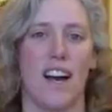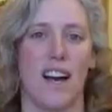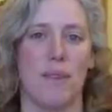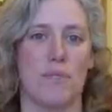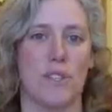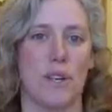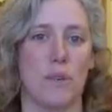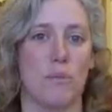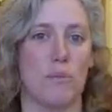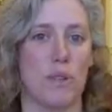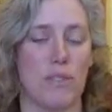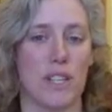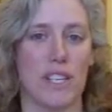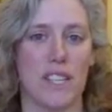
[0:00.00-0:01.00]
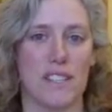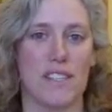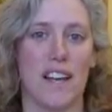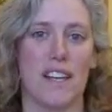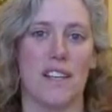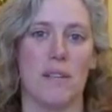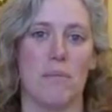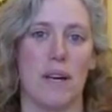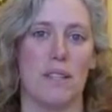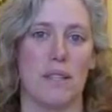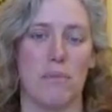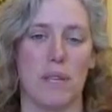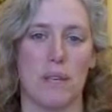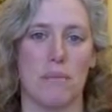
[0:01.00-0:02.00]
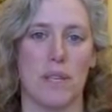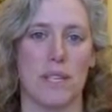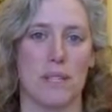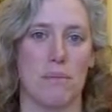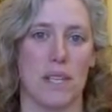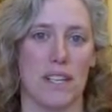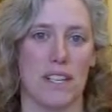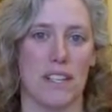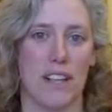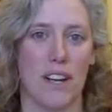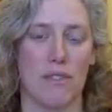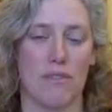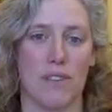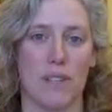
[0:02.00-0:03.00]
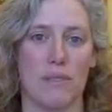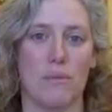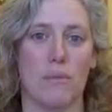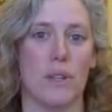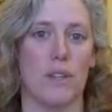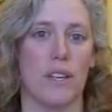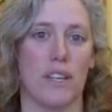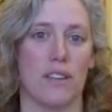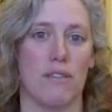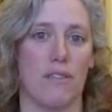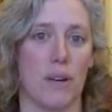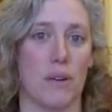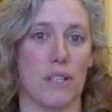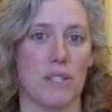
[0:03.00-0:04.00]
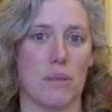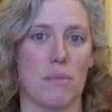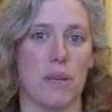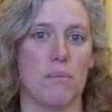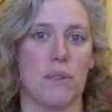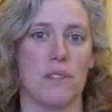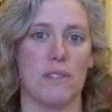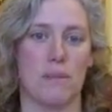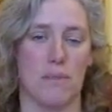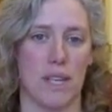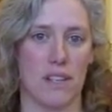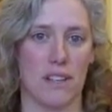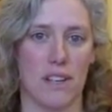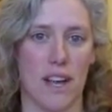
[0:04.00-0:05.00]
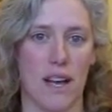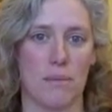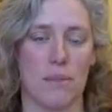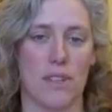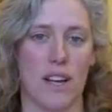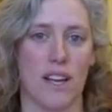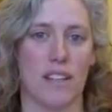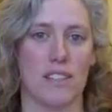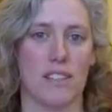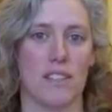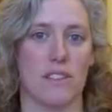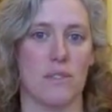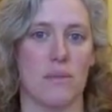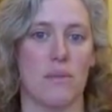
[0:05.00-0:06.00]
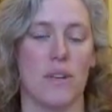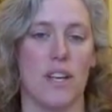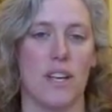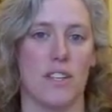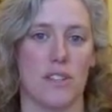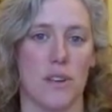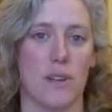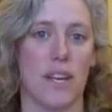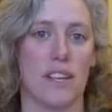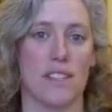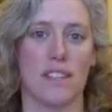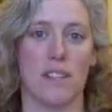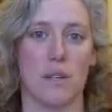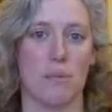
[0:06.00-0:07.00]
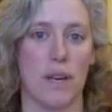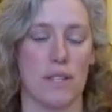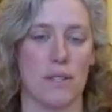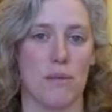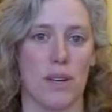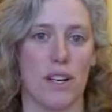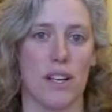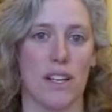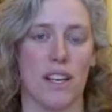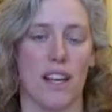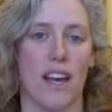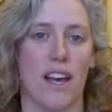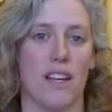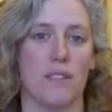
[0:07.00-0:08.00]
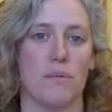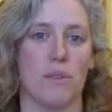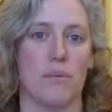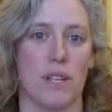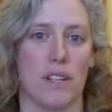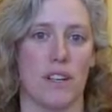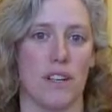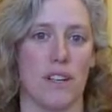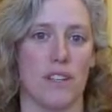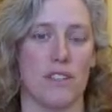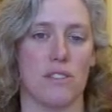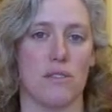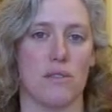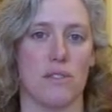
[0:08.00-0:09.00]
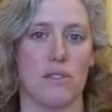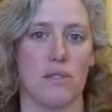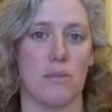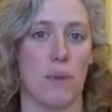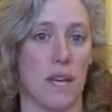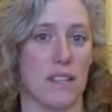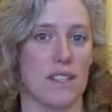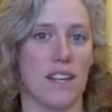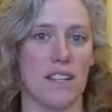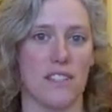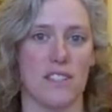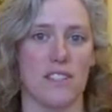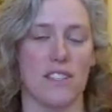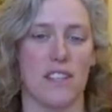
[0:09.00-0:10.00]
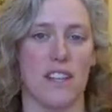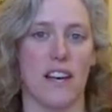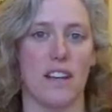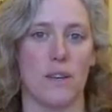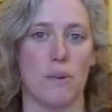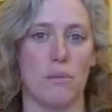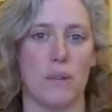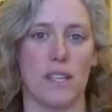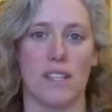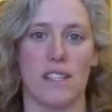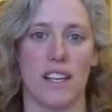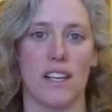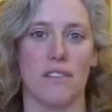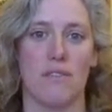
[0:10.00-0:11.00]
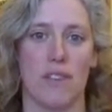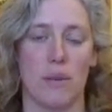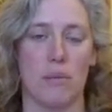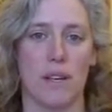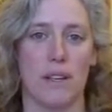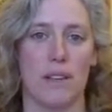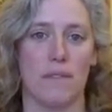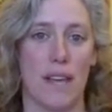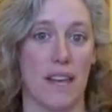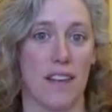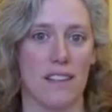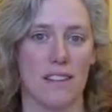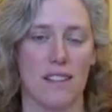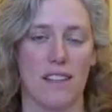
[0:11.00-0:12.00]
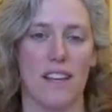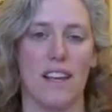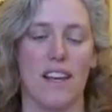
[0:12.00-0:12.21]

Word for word: Um, so we're really excited about the BMES meeting in Hartford. We're looking forward to people submitting their abstracts to showcasing their best work, and we would encourage you to pay attention to that opening date of February 8th,